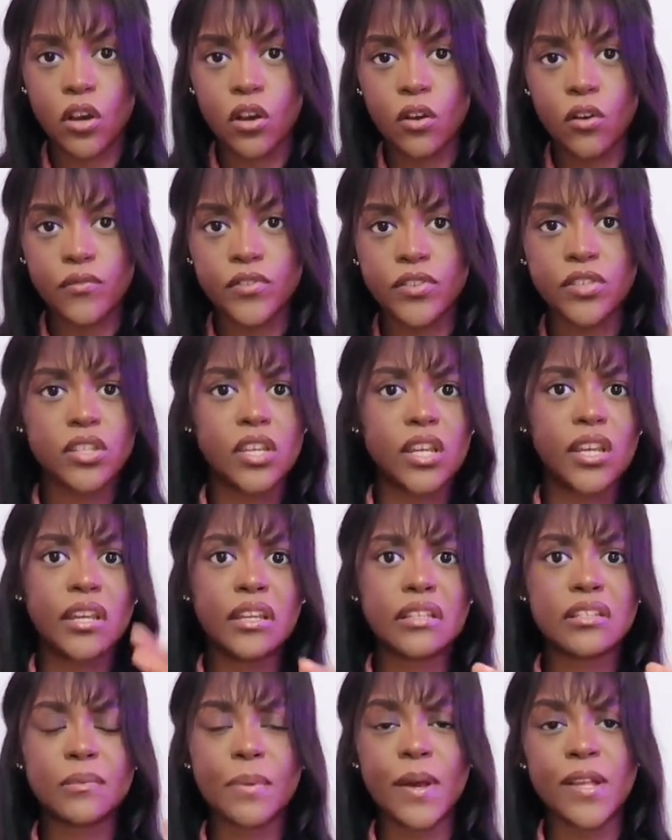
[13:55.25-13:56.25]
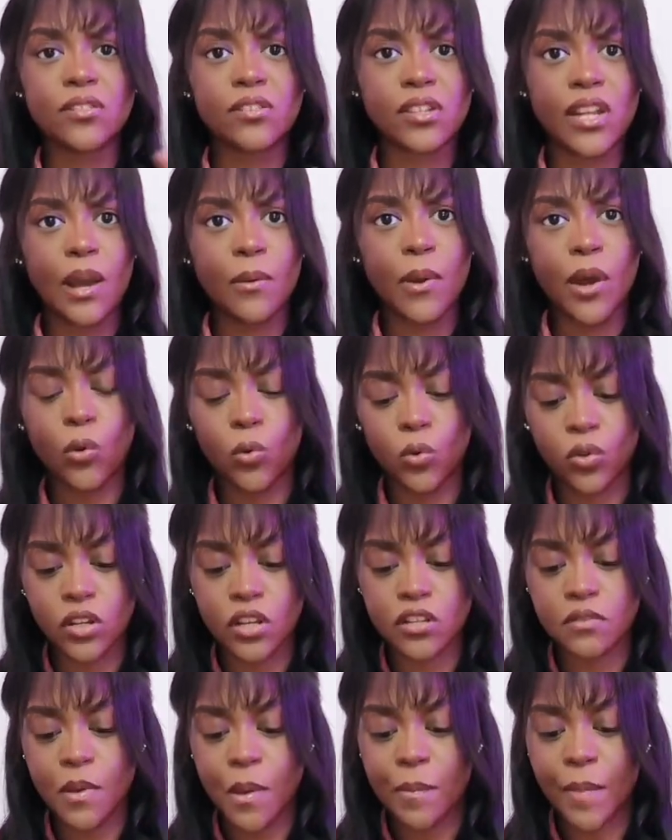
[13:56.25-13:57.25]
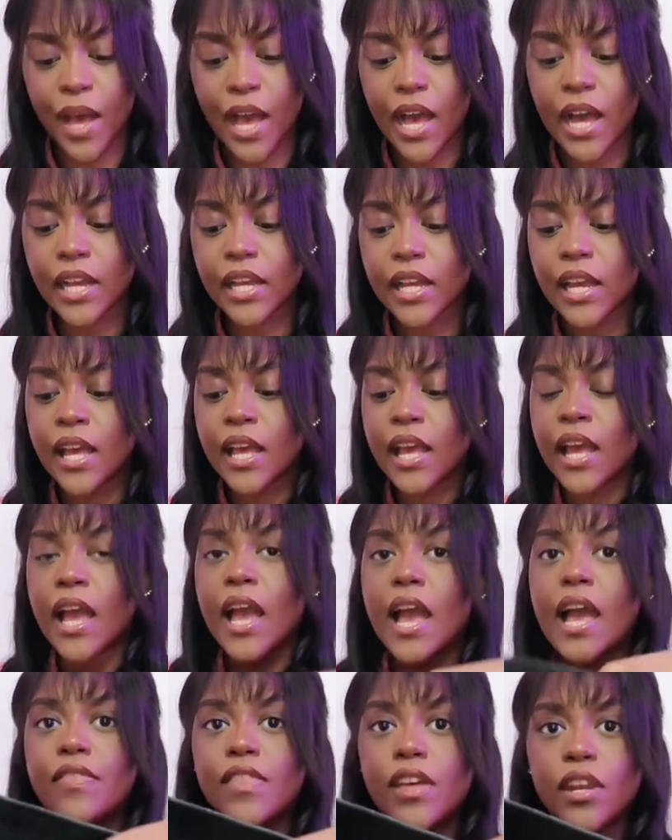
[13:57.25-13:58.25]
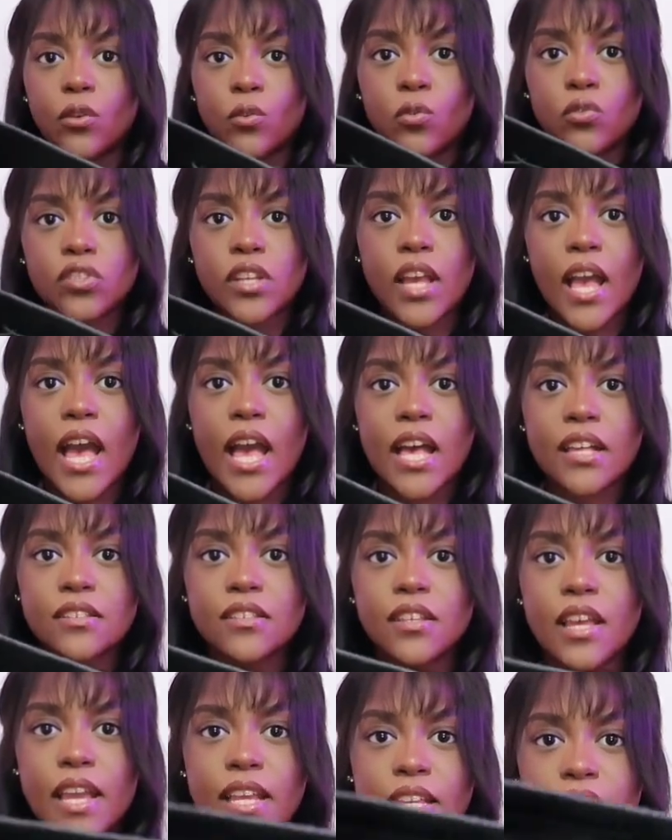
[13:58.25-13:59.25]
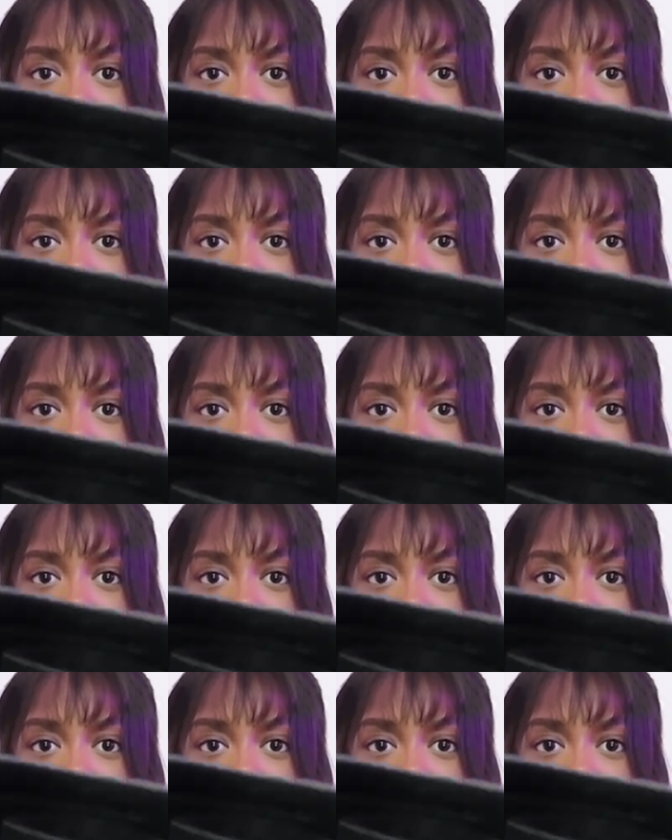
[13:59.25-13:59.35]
Obviously it depends on how I organize my bag. And then it also has a